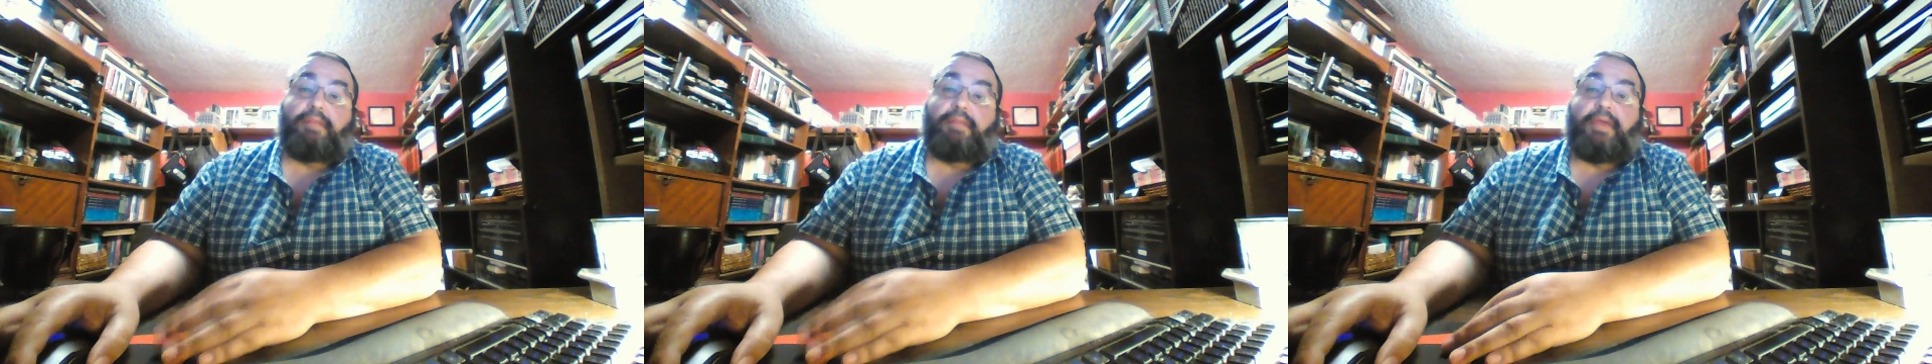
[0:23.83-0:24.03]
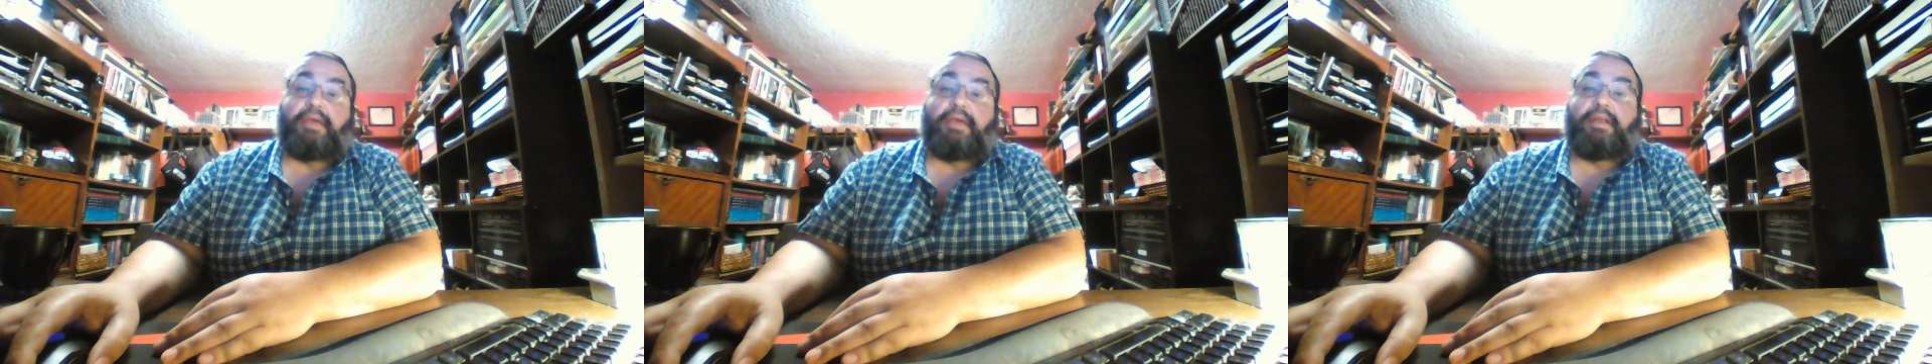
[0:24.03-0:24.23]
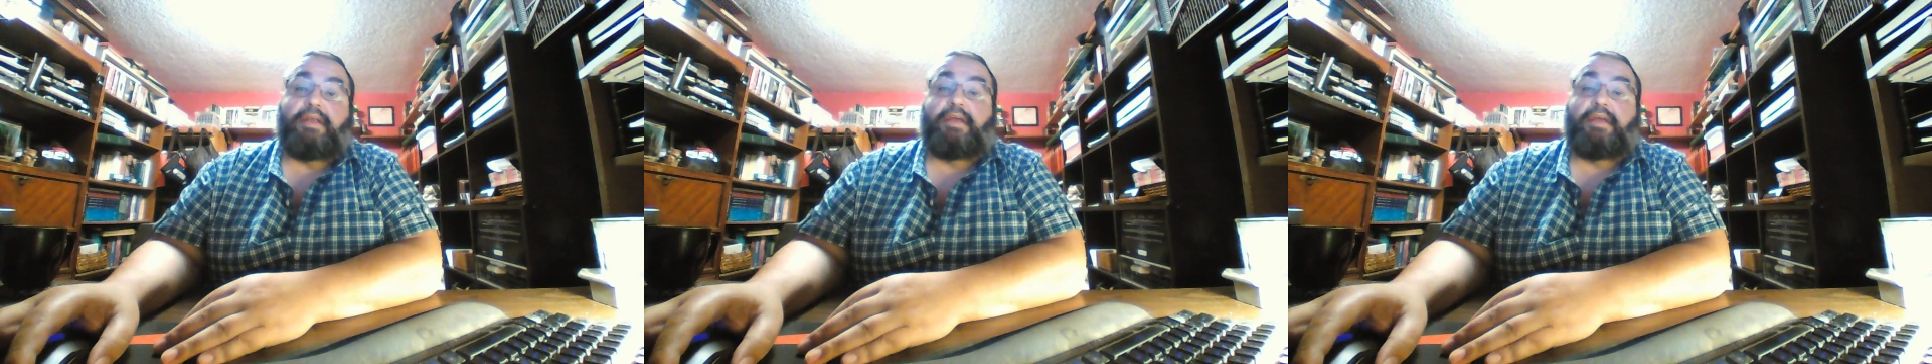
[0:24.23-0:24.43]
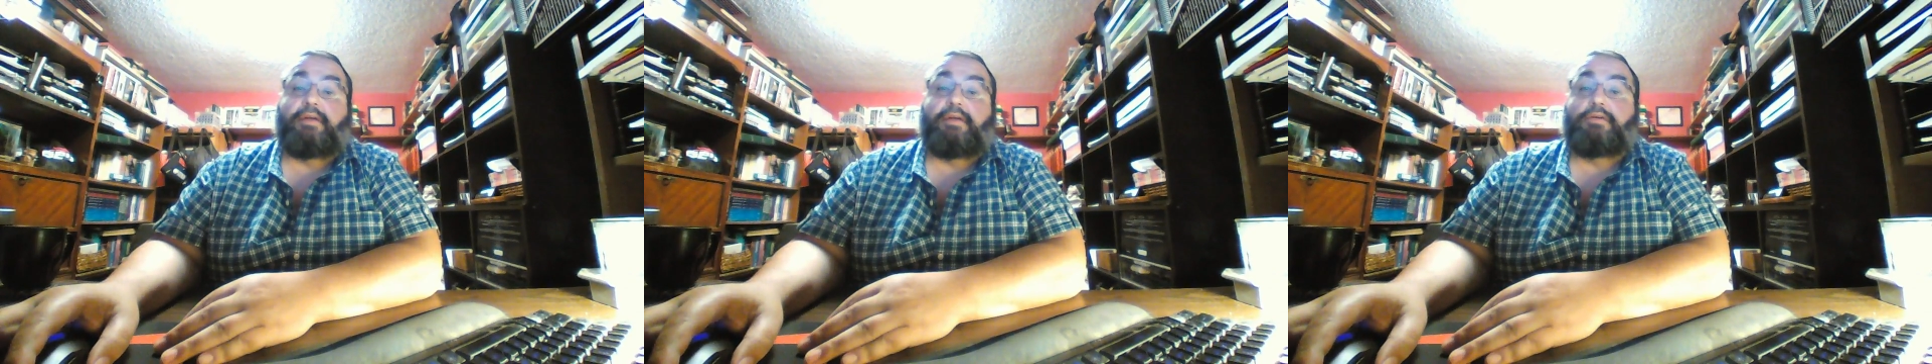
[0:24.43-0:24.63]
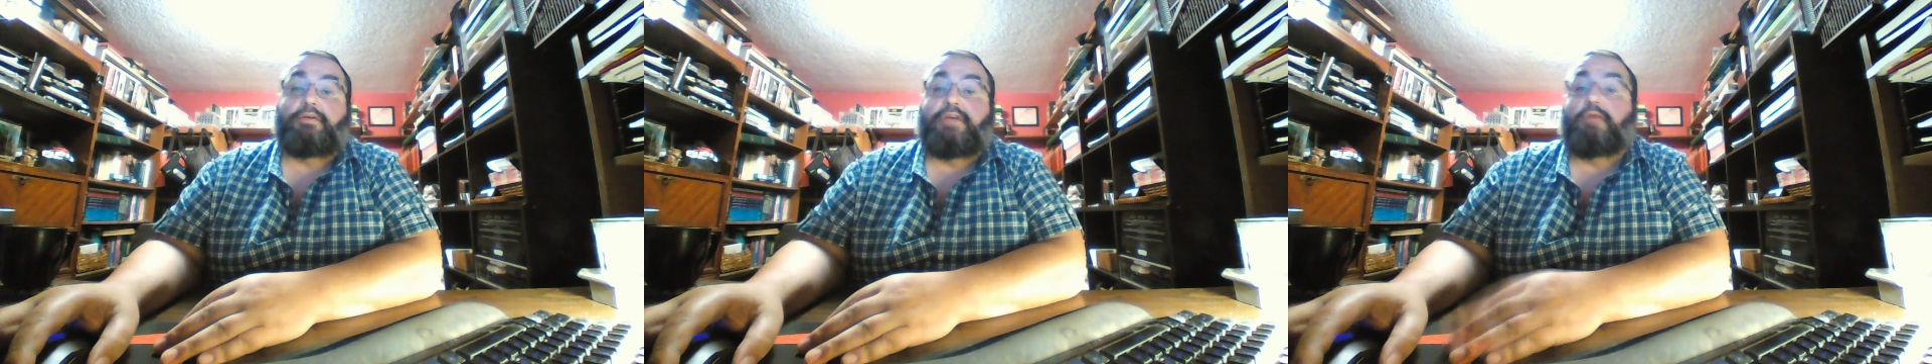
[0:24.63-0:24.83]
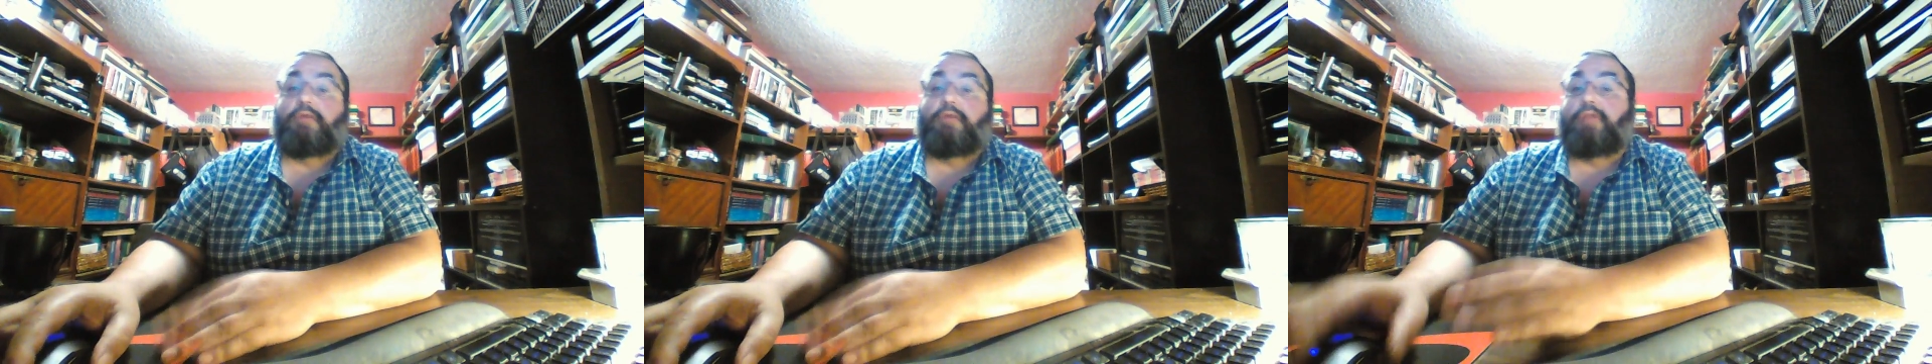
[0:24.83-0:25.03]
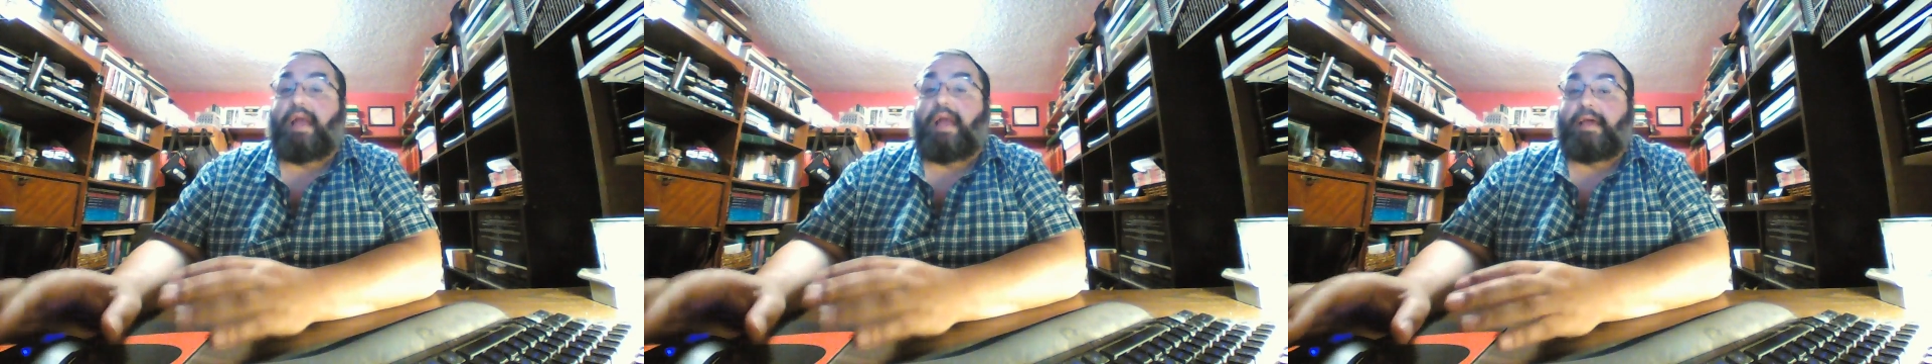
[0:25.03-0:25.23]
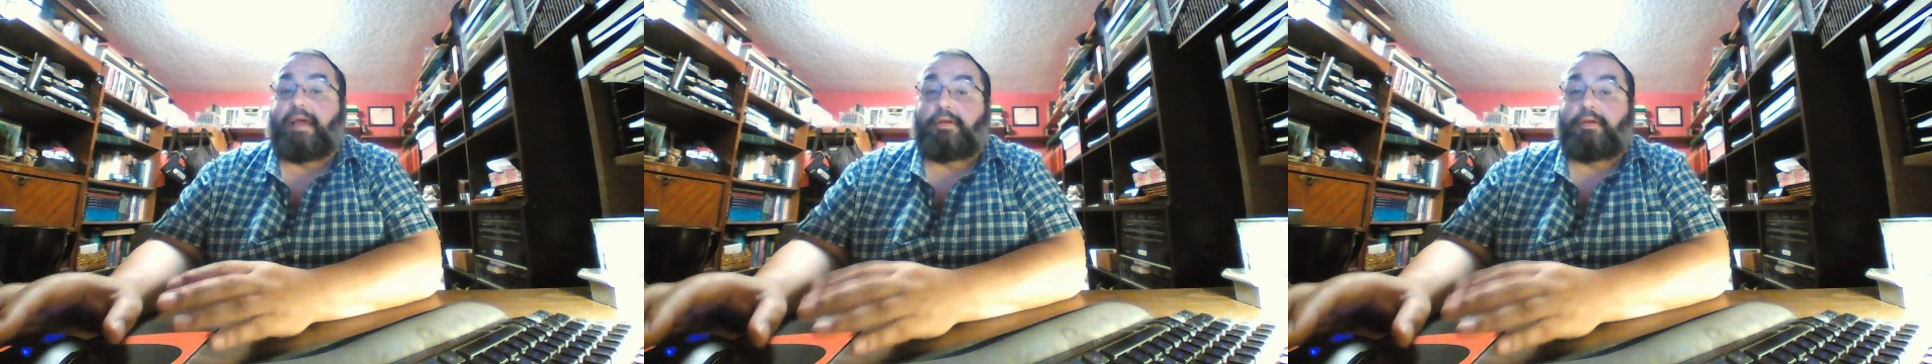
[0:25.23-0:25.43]
my career because I would
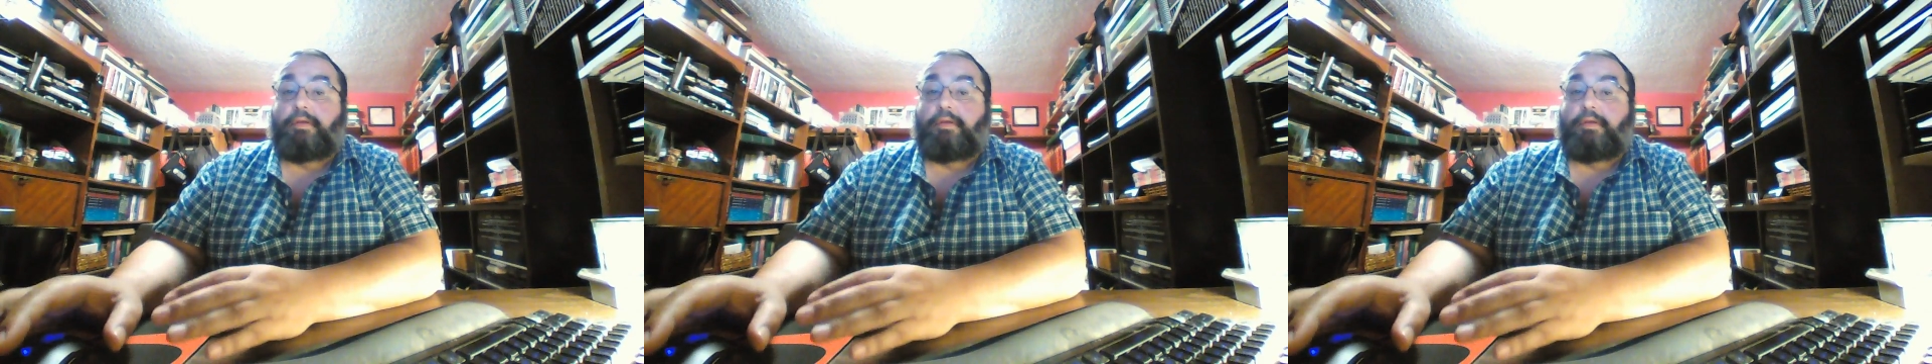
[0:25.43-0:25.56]
like,